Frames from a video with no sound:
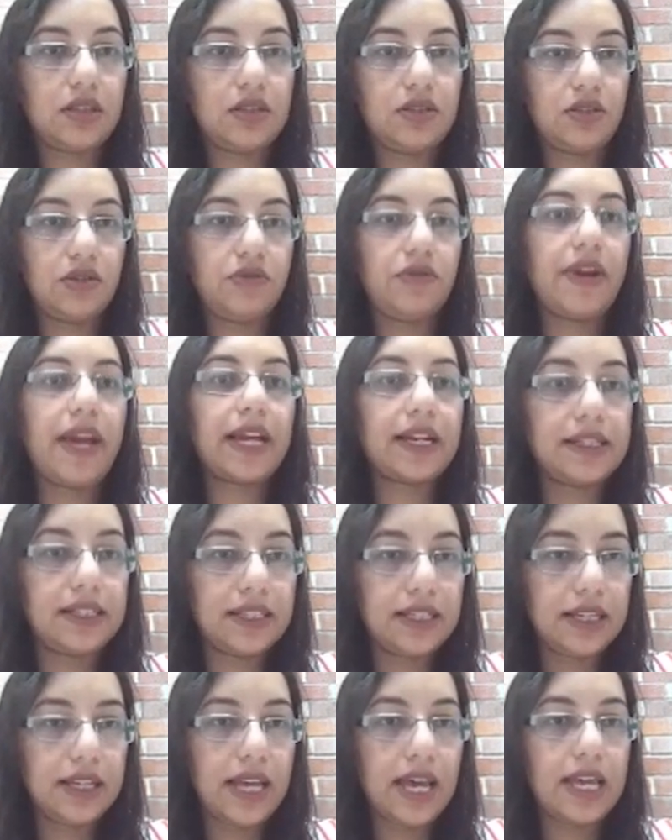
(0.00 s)

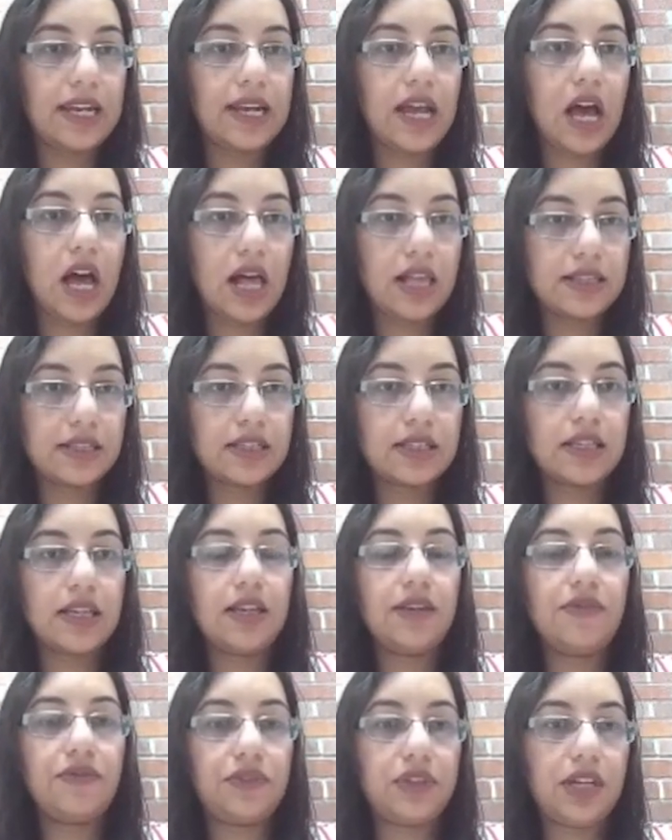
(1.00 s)
directly and ask
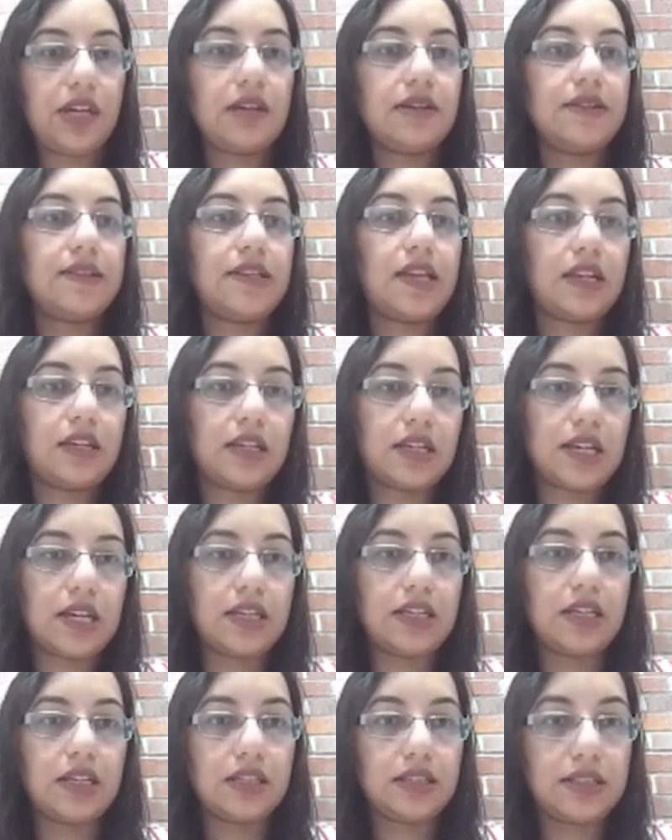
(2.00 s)
if they are sending
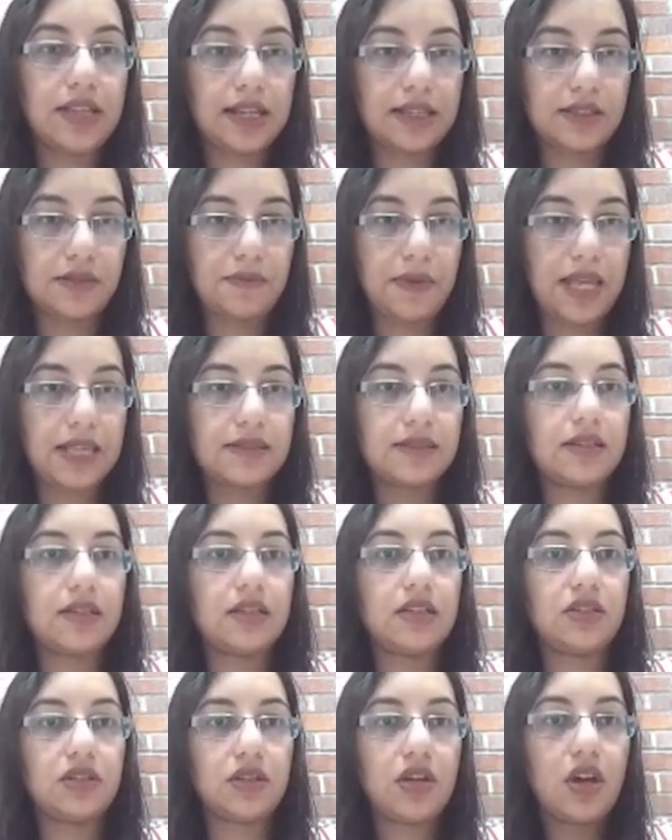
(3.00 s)
any text
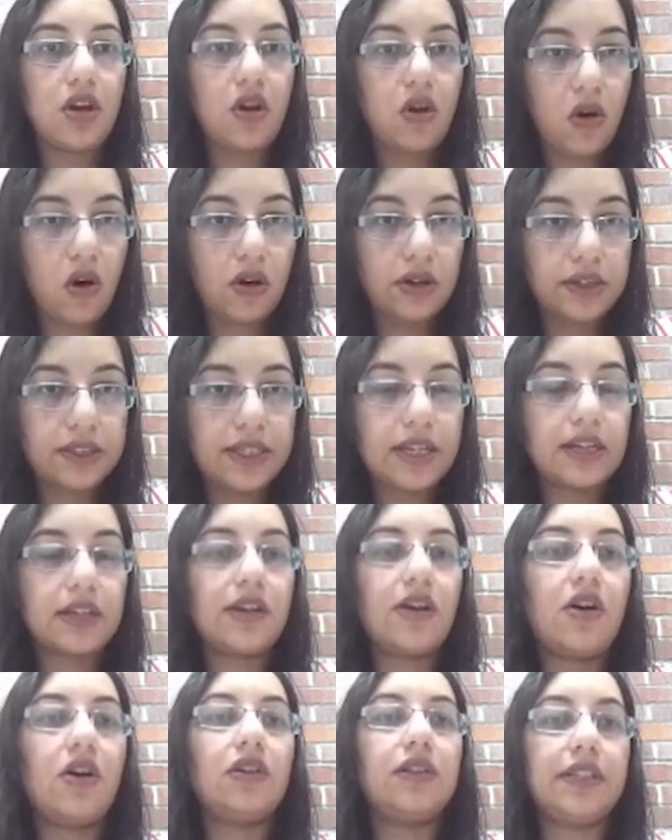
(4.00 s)
message or they
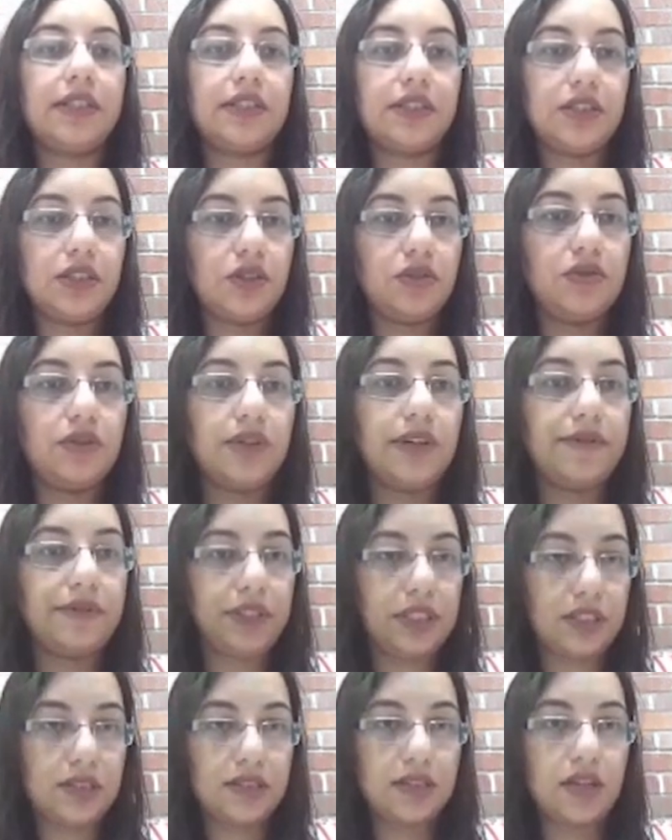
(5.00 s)
are calling you if
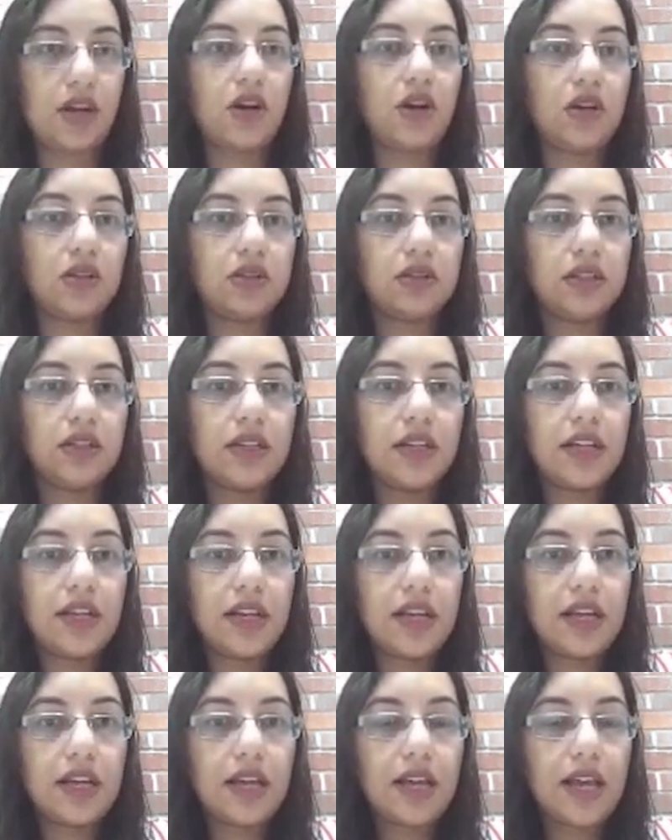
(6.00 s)
it is a call.
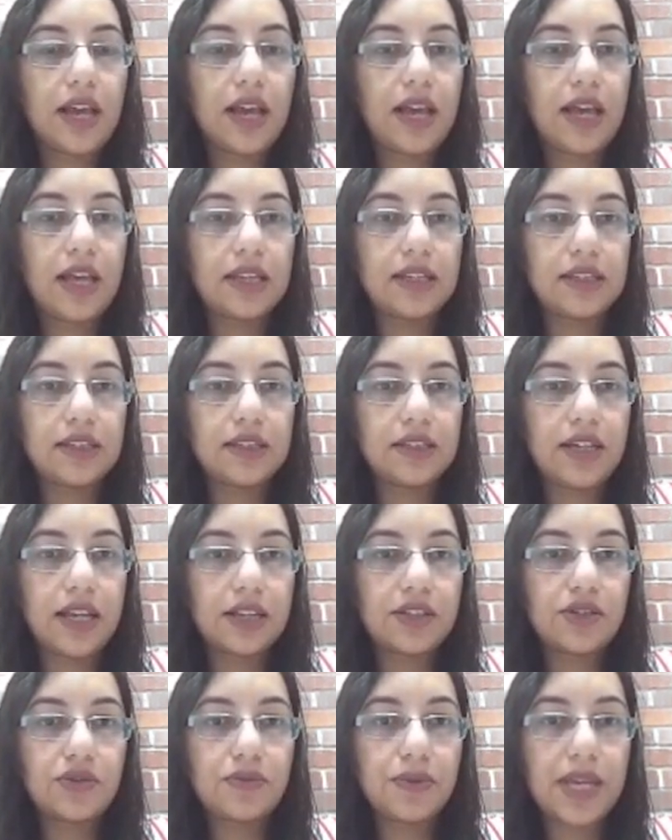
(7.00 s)
And
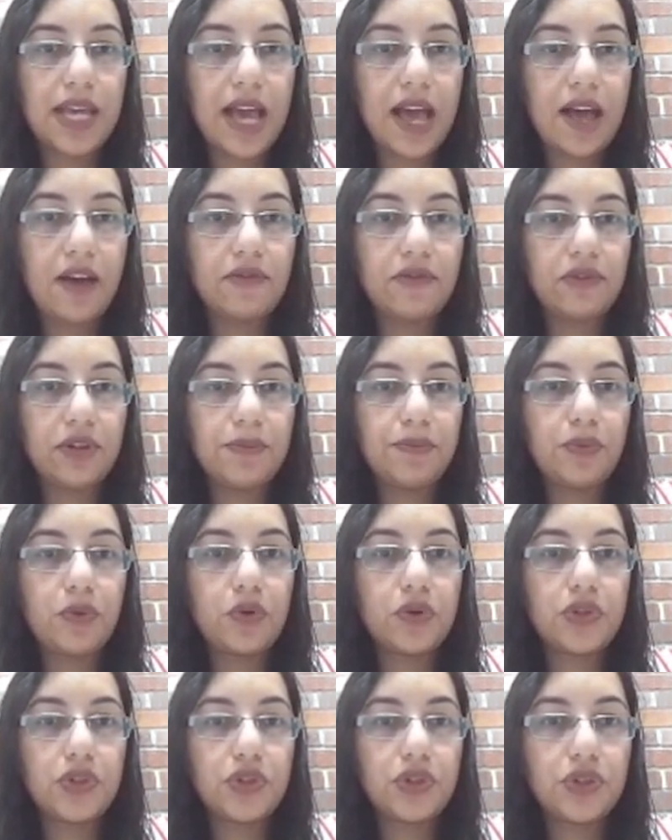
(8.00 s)
next we have
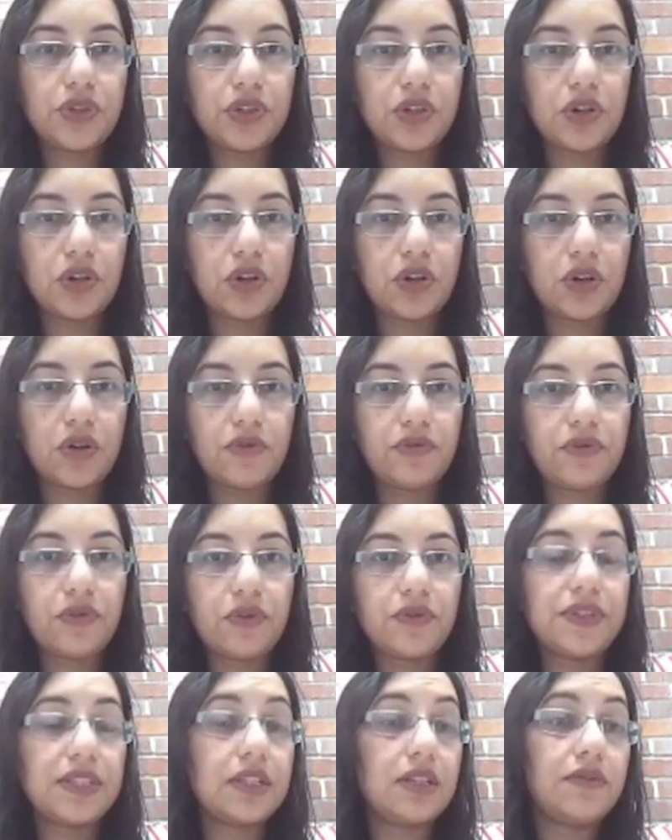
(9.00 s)
report to your
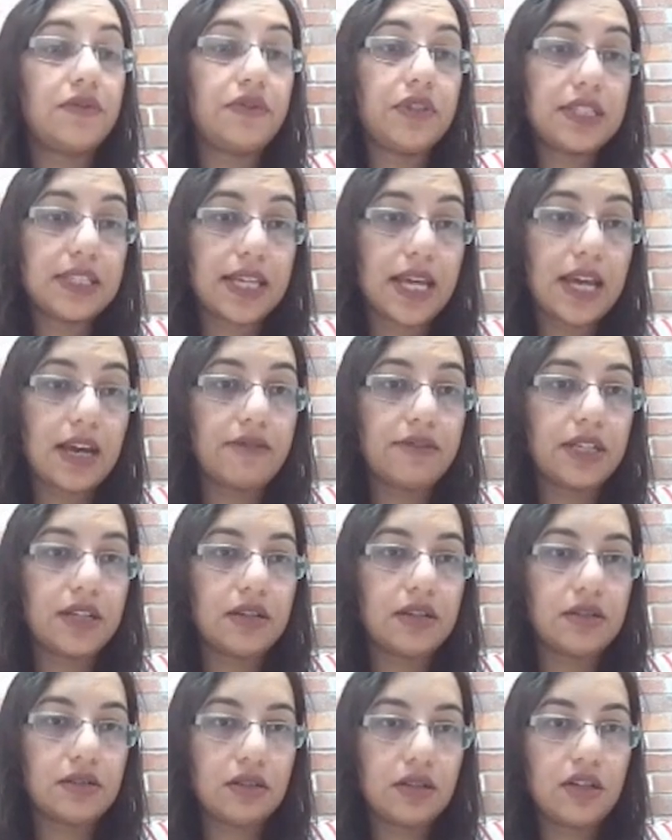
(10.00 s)
phone service
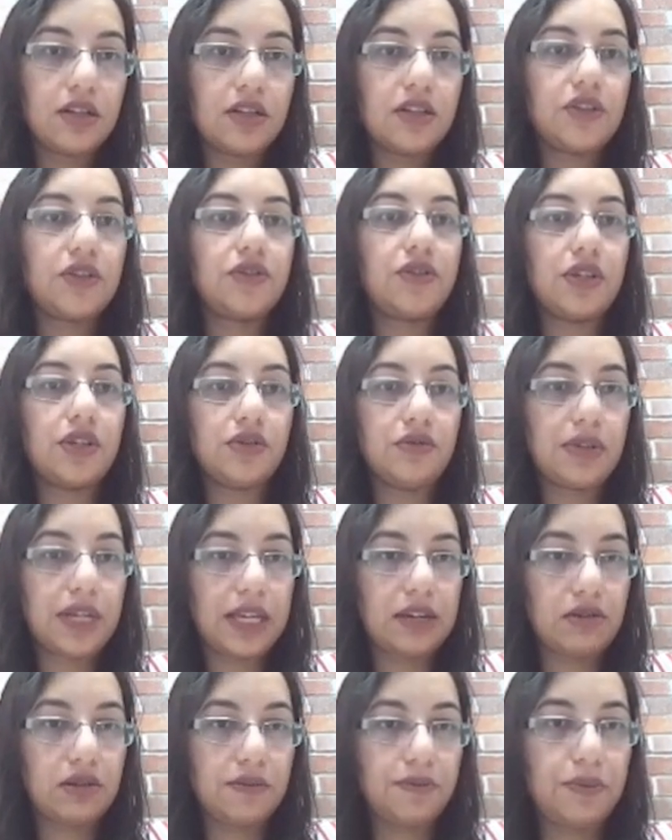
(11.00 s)
carrier. So you
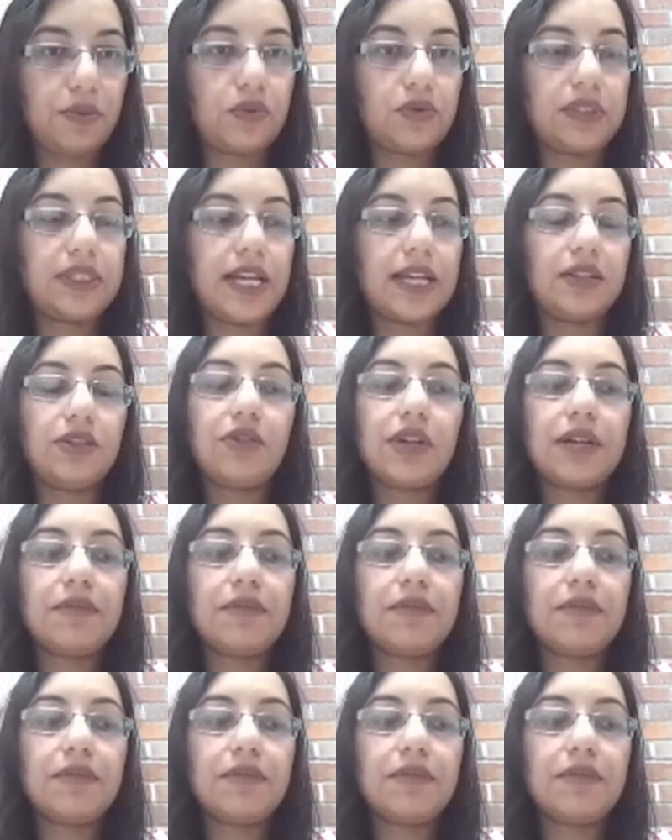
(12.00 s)
can report that.